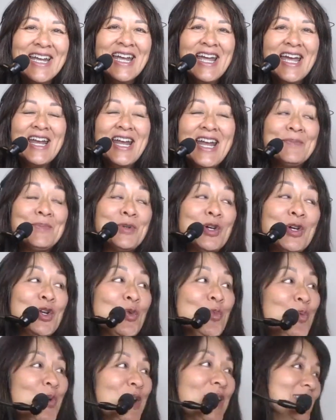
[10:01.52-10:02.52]
And I'm going to
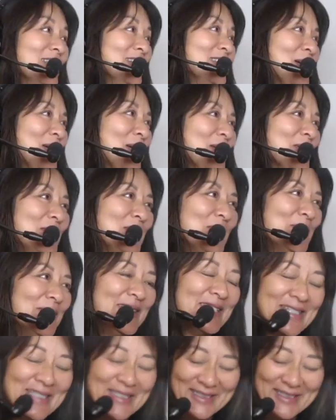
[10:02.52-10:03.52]
win this argument.